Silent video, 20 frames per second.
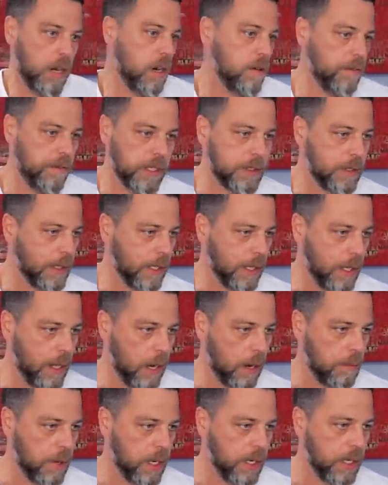are investing a
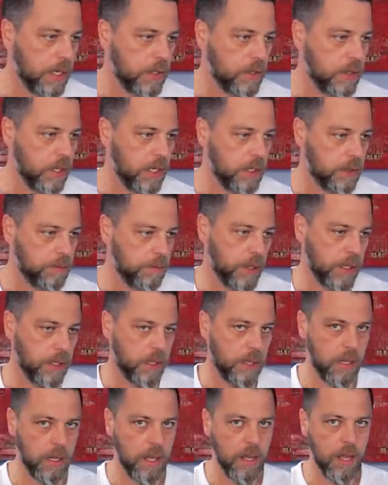lot of money into this, but